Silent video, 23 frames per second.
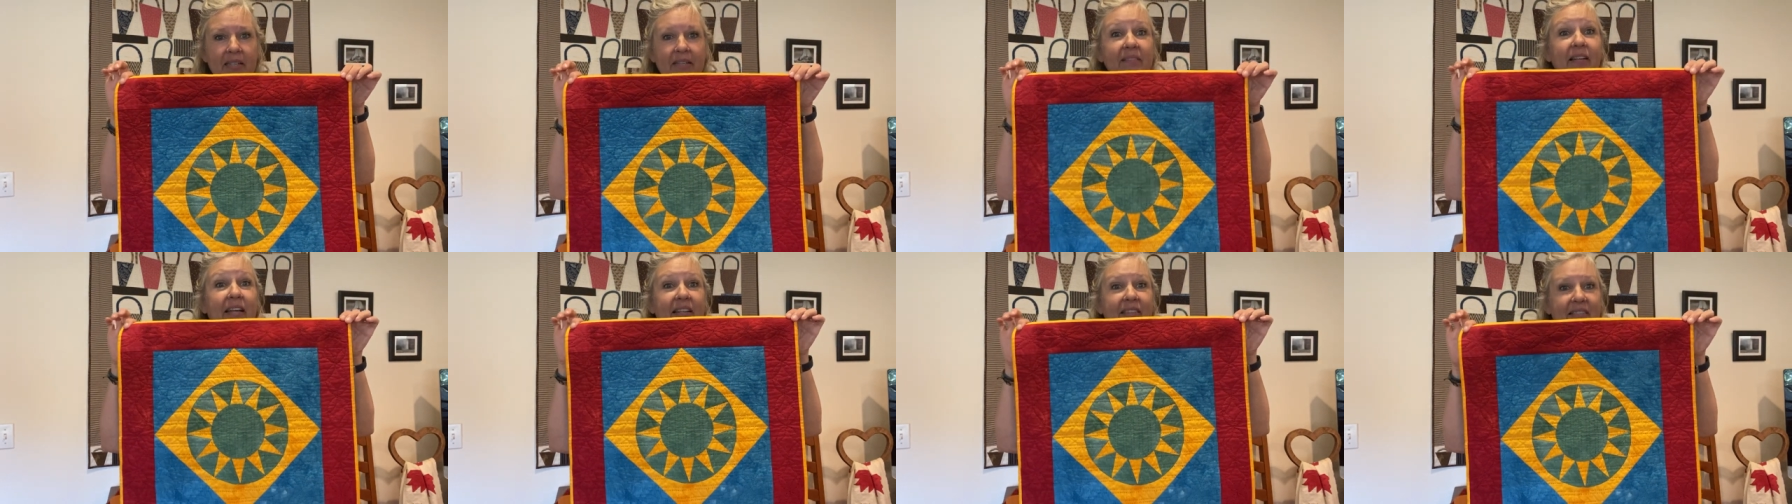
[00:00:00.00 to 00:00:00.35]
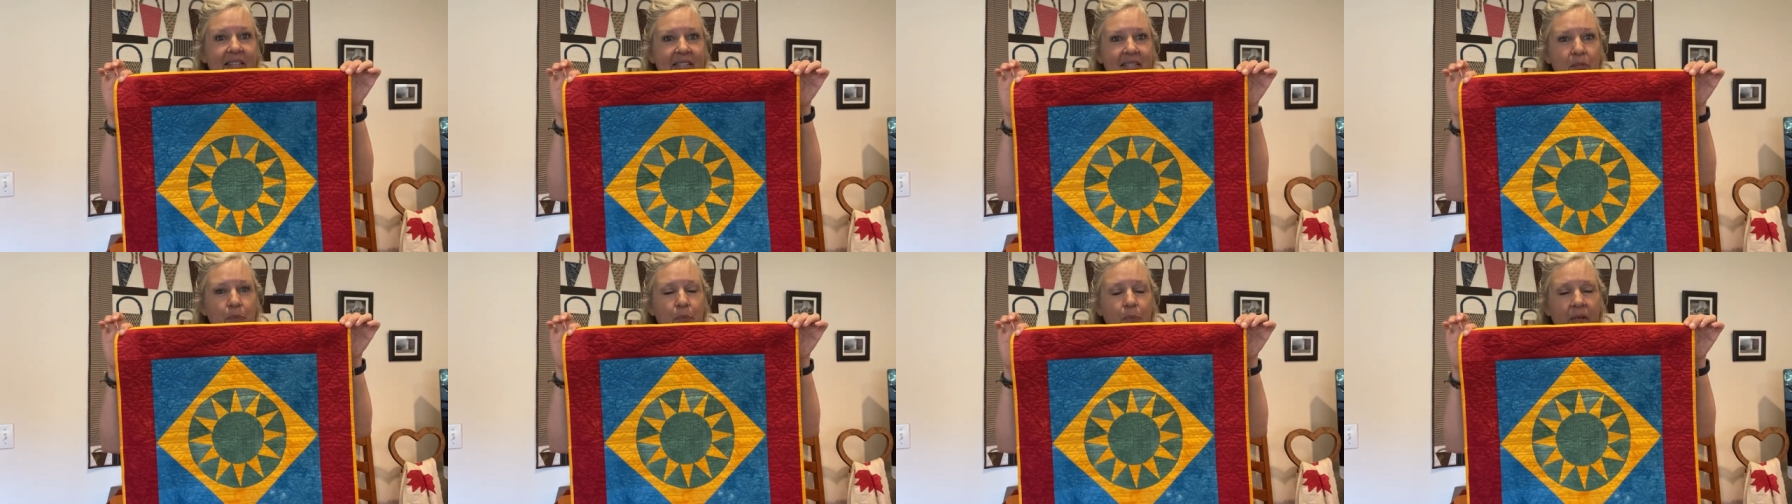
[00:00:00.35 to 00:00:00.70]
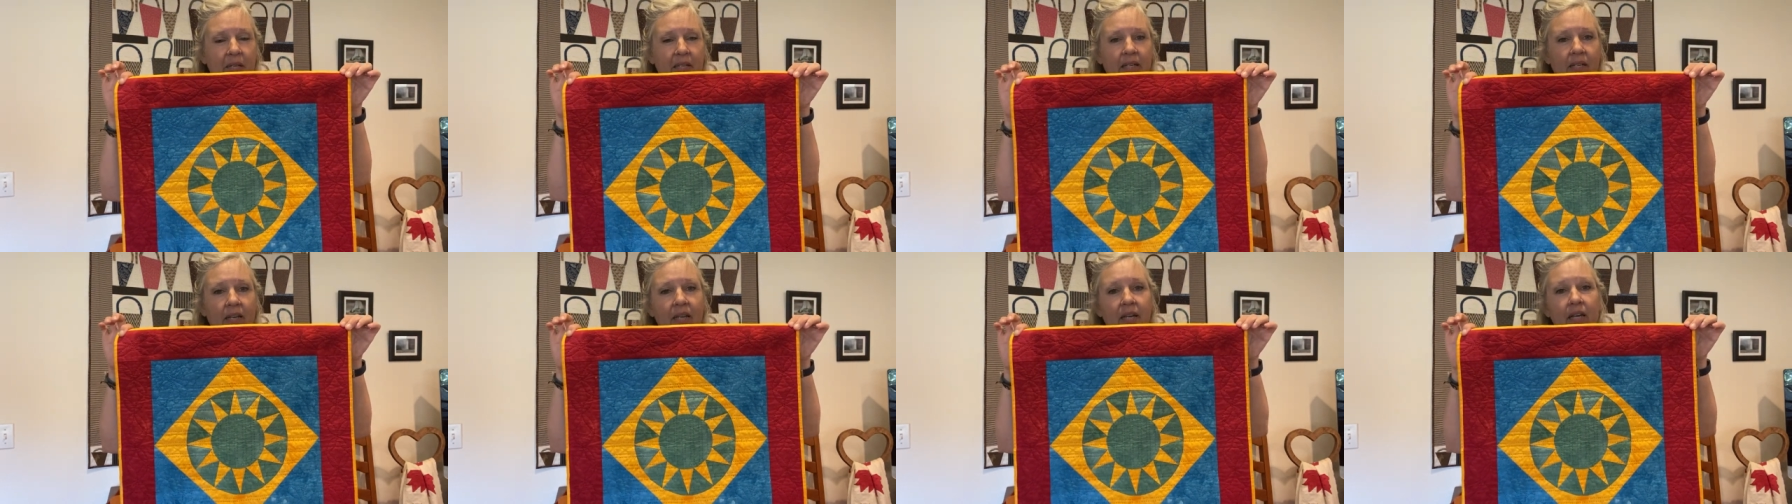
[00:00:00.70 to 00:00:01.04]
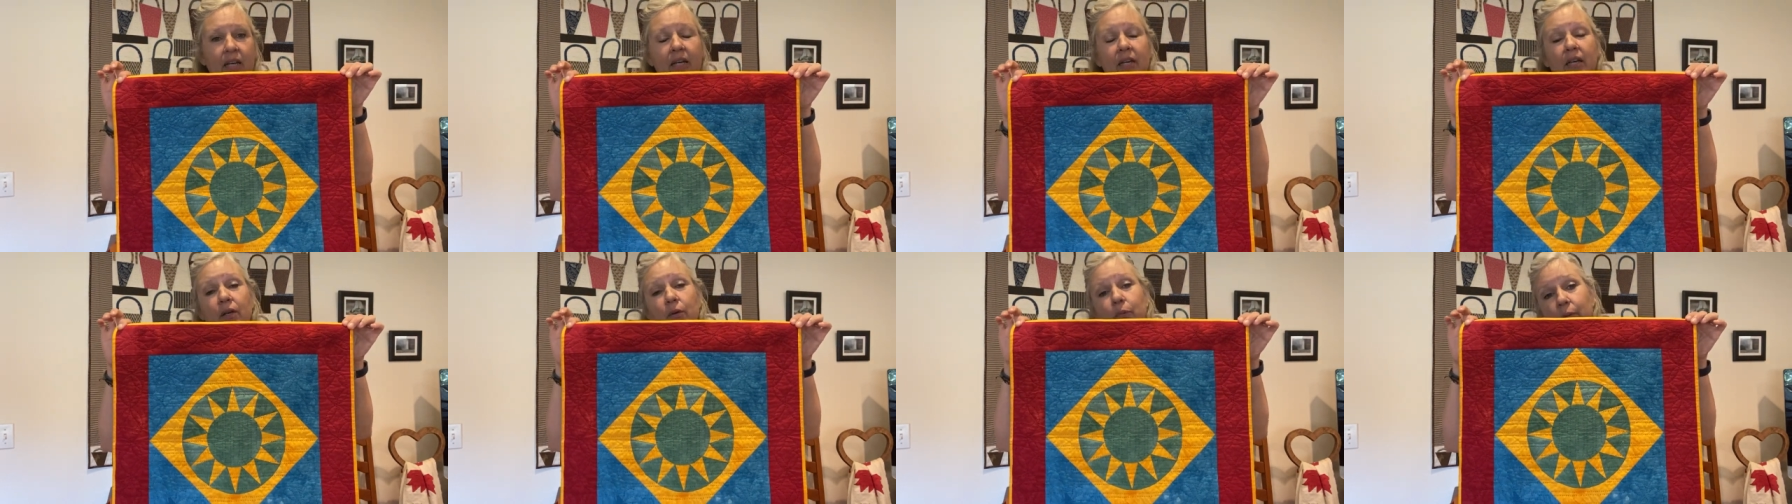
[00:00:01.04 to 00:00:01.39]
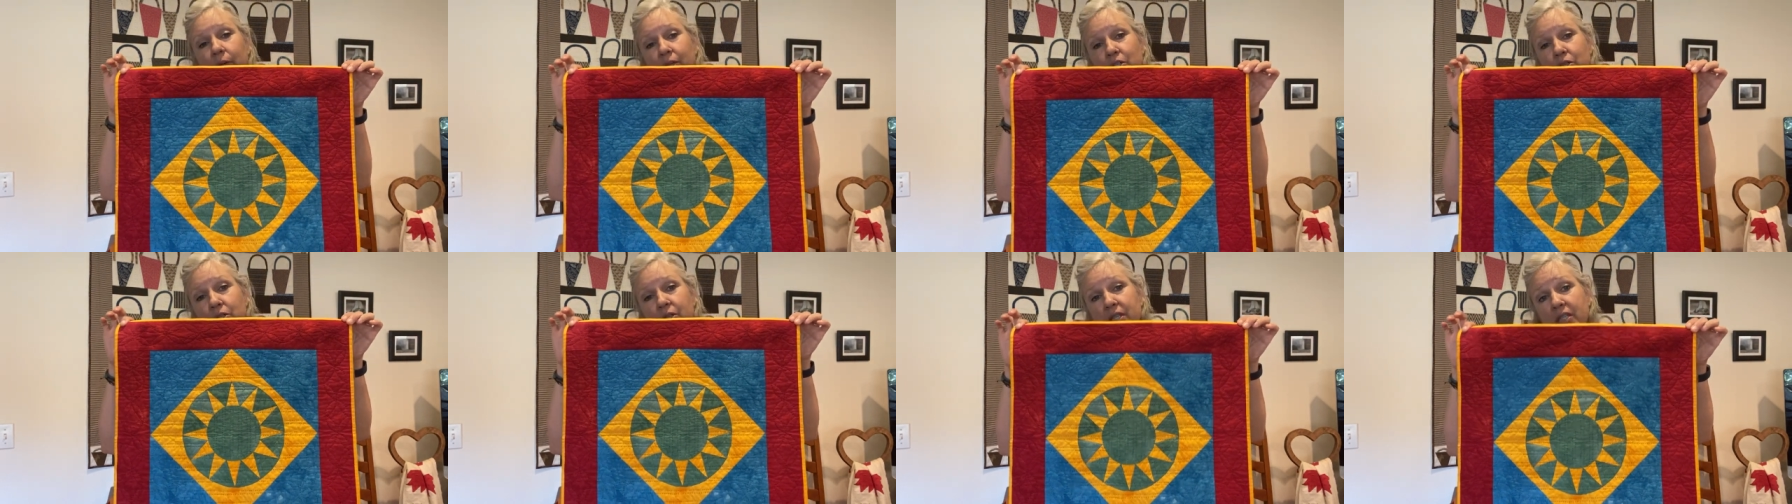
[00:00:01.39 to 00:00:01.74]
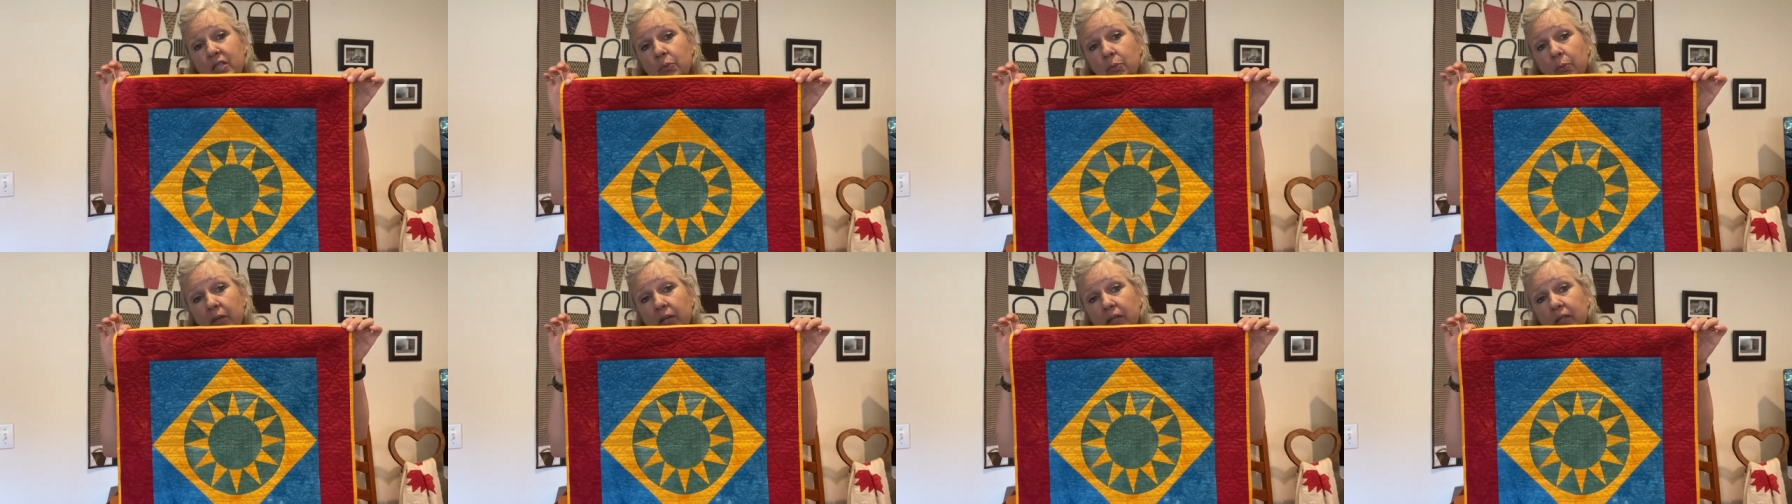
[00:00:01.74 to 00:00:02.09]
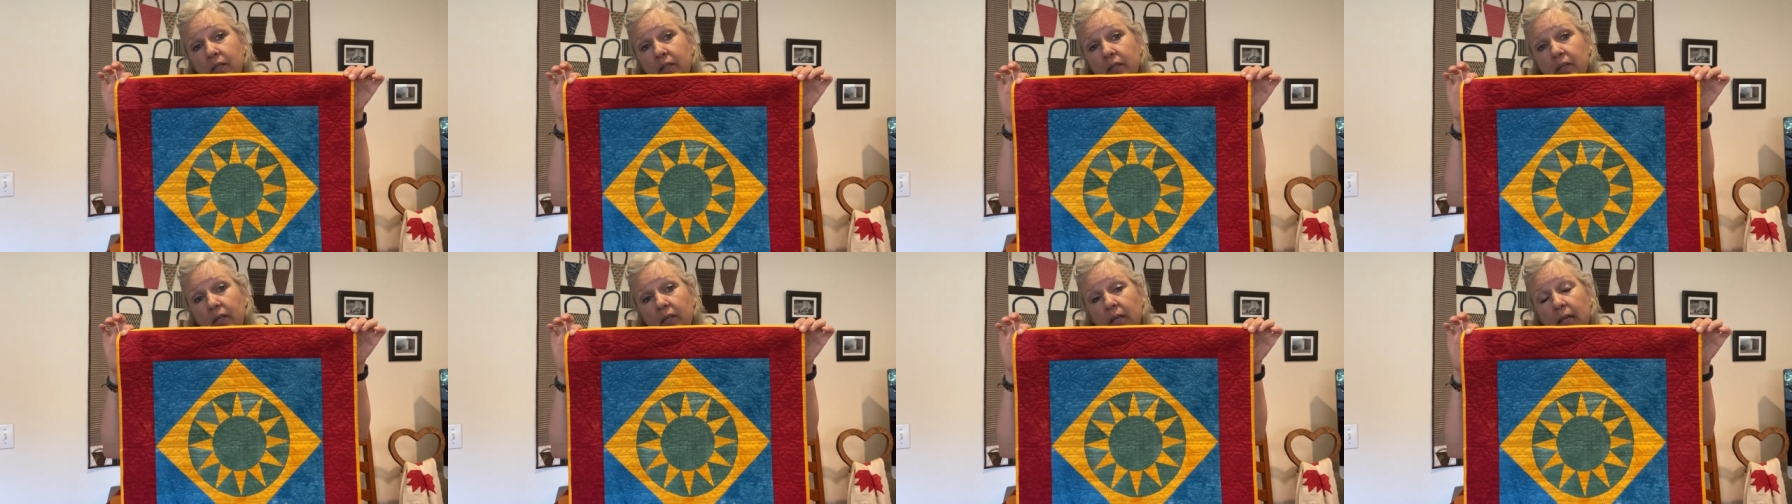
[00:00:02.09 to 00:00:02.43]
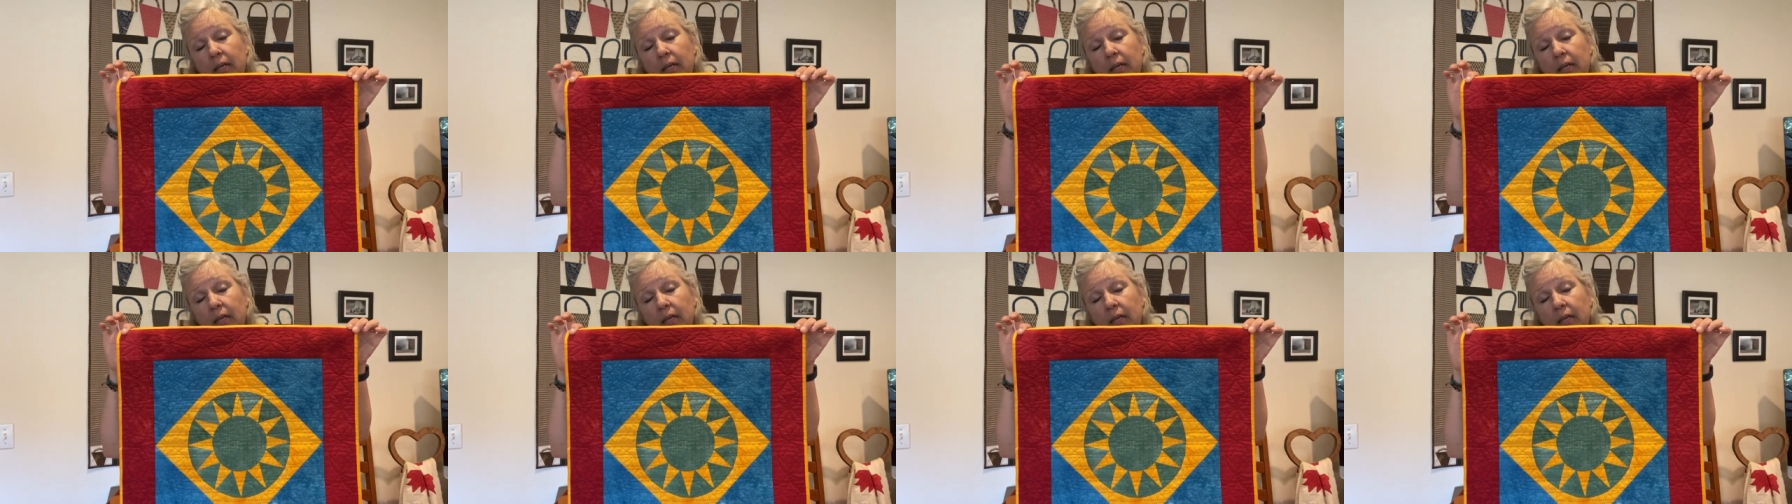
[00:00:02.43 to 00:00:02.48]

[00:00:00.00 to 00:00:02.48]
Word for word: like this one, which this one,